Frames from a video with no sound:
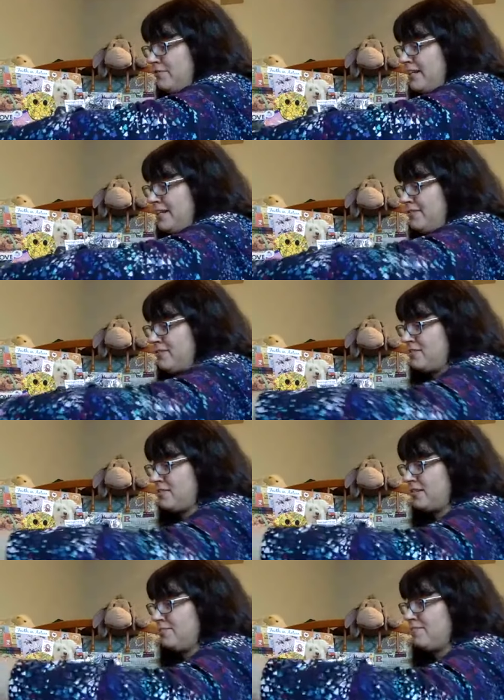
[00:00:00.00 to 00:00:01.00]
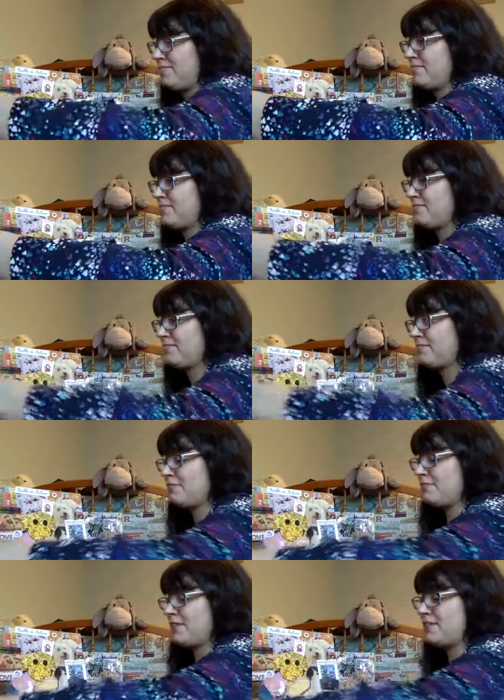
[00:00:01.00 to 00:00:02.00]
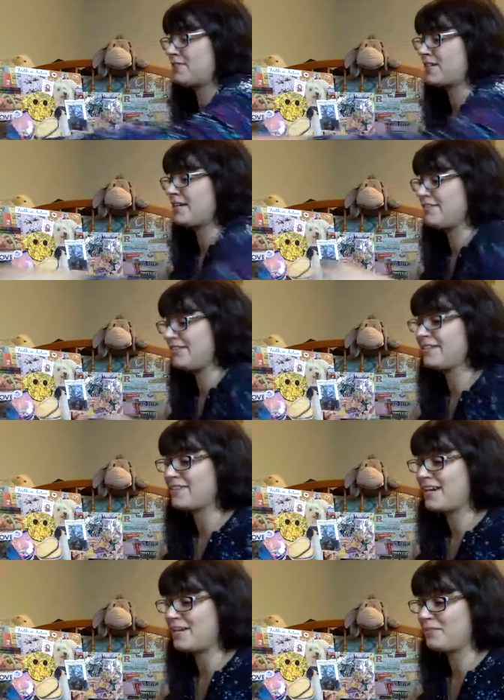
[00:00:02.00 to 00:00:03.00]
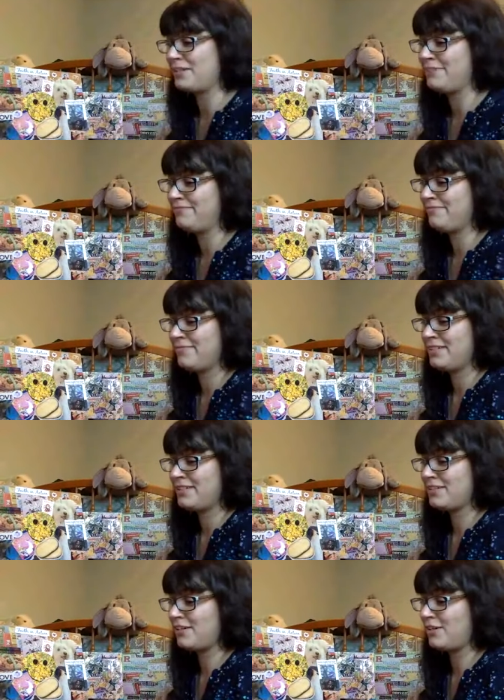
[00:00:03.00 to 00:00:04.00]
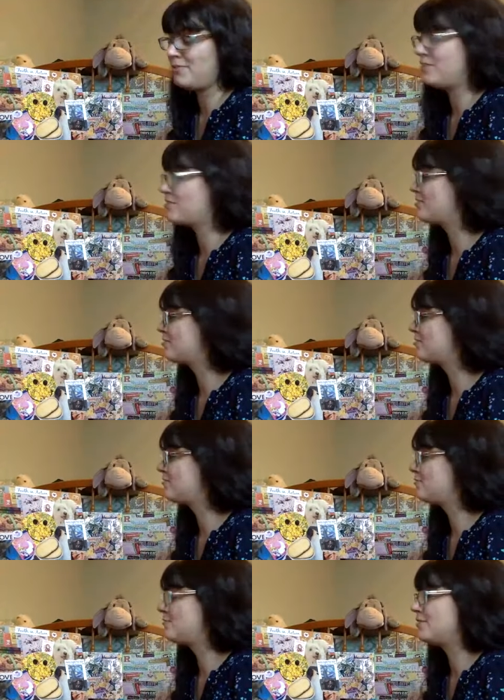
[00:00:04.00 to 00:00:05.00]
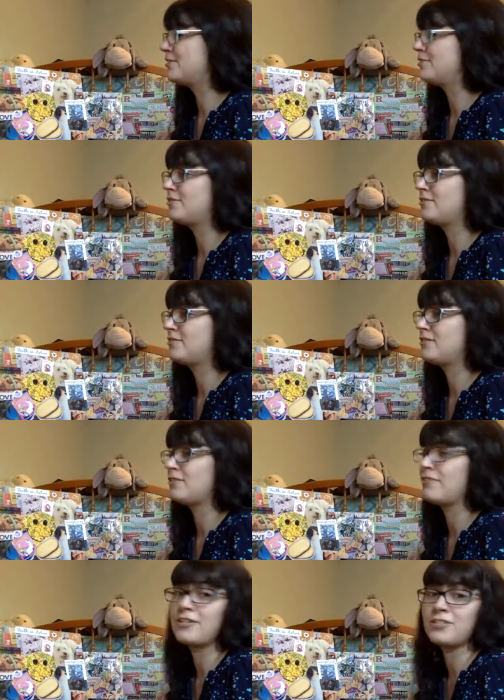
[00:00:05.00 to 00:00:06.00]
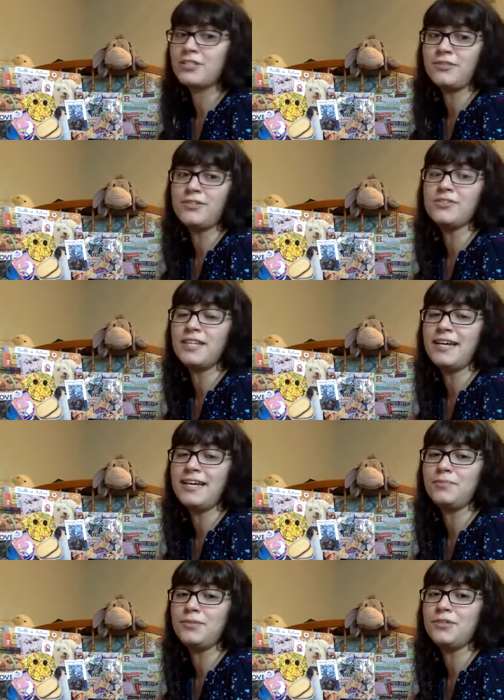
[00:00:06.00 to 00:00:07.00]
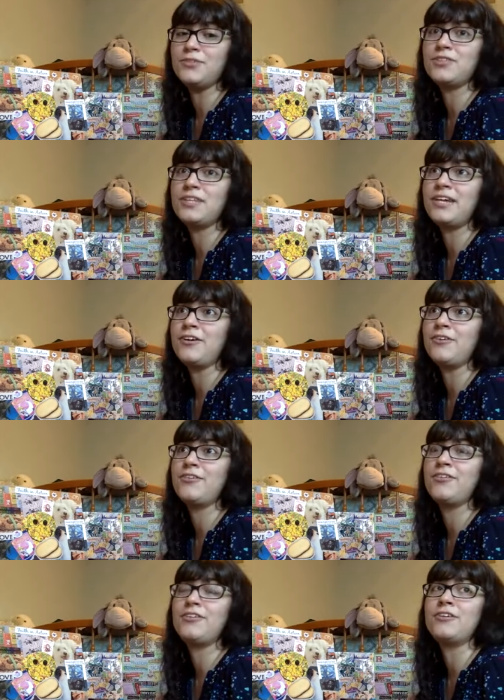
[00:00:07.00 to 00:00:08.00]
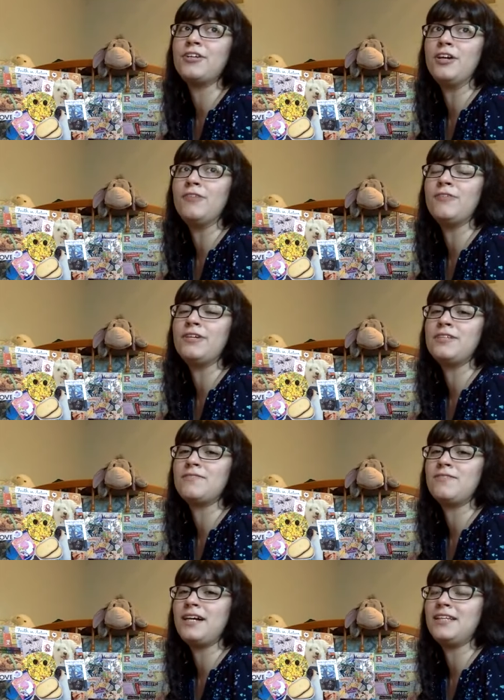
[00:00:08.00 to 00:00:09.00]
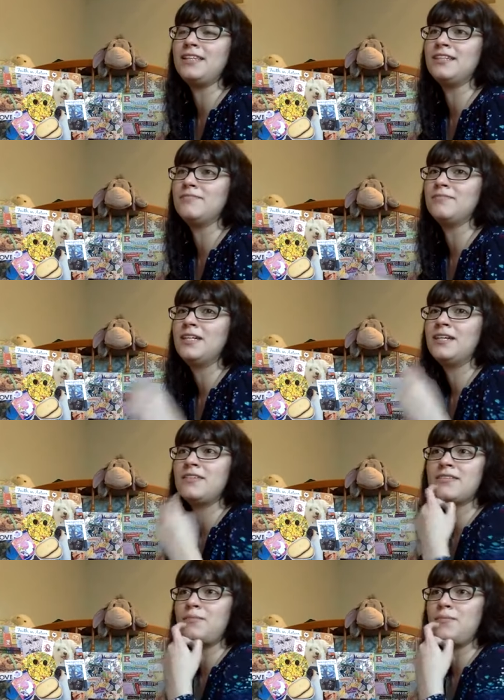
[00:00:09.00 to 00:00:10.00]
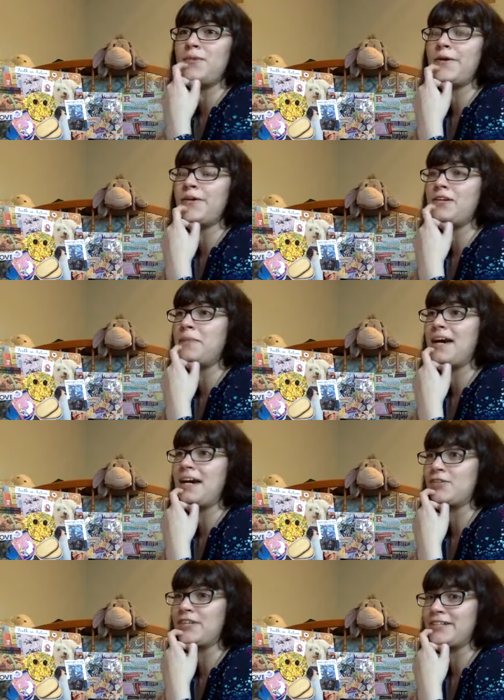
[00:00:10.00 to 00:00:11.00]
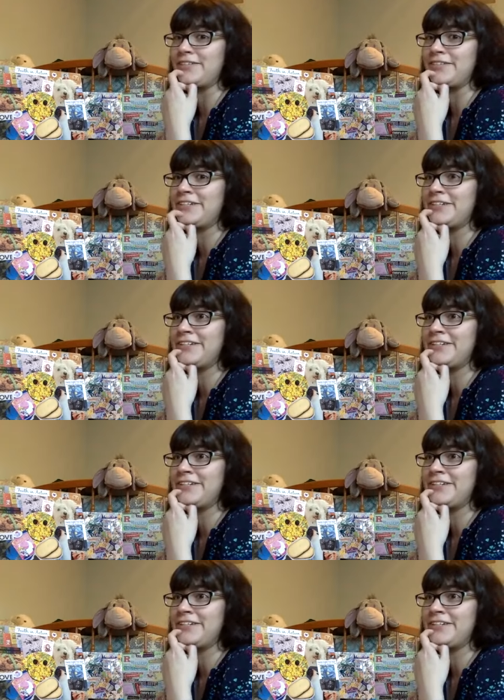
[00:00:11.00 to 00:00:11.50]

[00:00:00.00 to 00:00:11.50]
for right now, is to, when there's scary things happening, to always look for the rescuers and the helpers. There, you can always find them somewhere in the background,